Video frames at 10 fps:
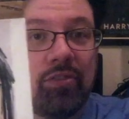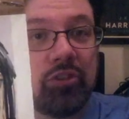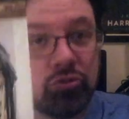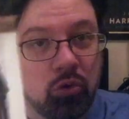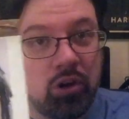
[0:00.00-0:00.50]

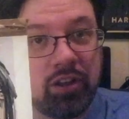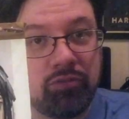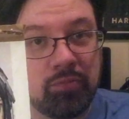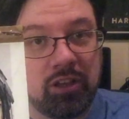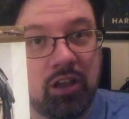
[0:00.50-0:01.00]
the drawing
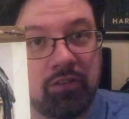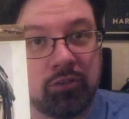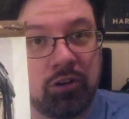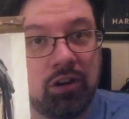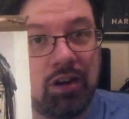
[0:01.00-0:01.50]
from the
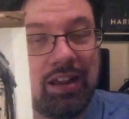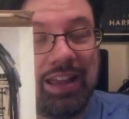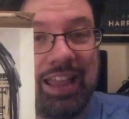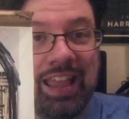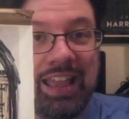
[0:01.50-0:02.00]
cover
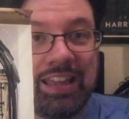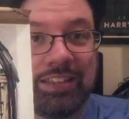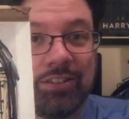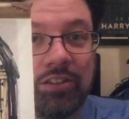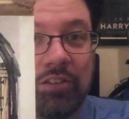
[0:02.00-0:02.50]

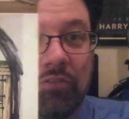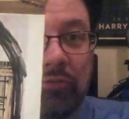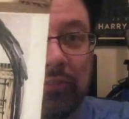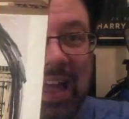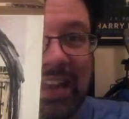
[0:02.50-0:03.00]
and
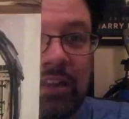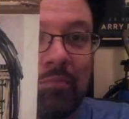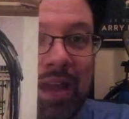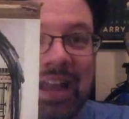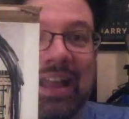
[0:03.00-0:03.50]
flatten
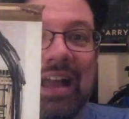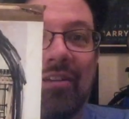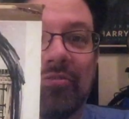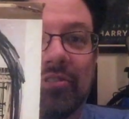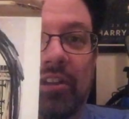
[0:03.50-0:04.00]
it back
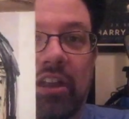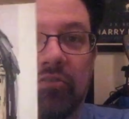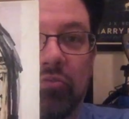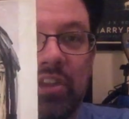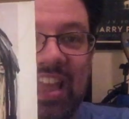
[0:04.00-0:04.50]
out, kind
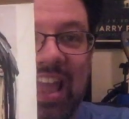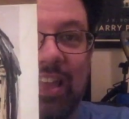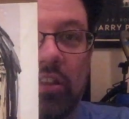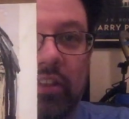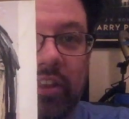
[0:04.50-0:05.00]
of
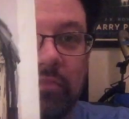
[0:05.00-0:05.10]
re-angle it,